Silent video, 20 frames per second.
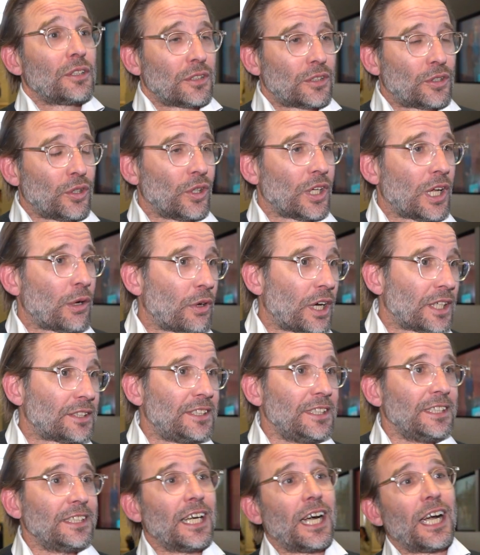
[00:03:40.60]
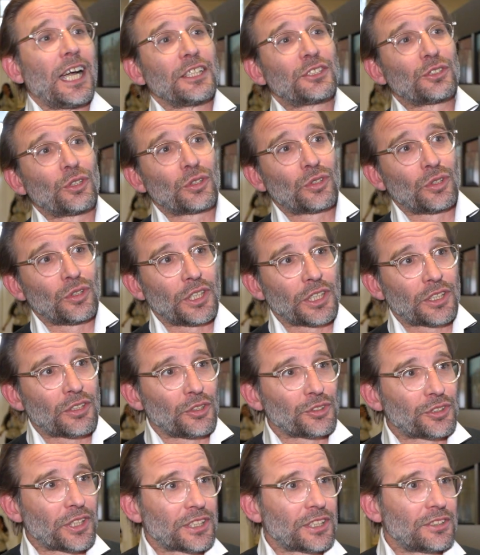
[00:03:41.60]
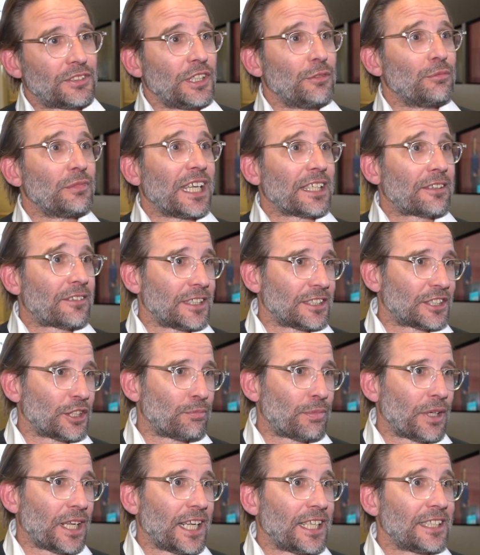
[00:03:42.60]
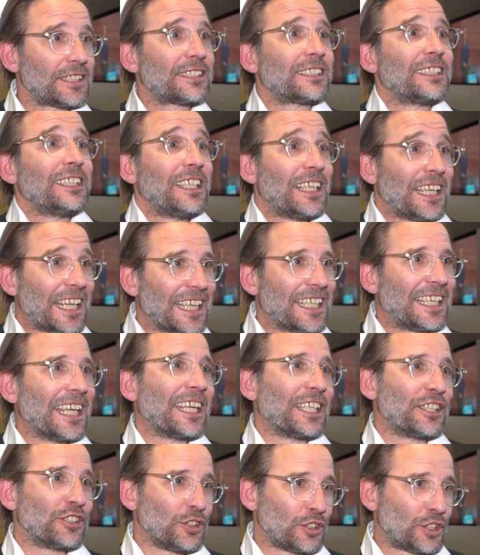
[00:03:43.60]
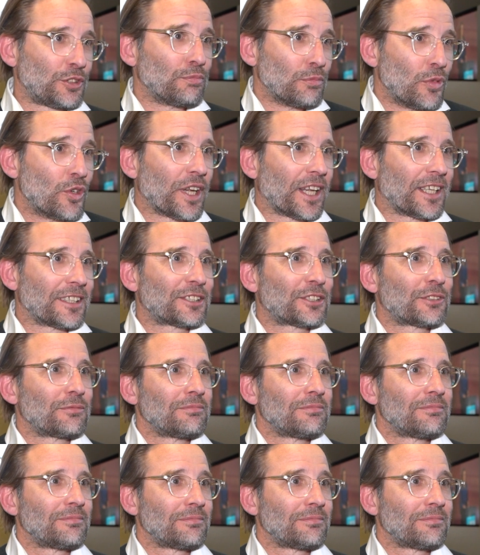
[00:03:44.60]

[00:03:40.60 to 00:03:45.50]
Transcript: Call our IT guys or call our contractor team, get things in place and getting these bookings.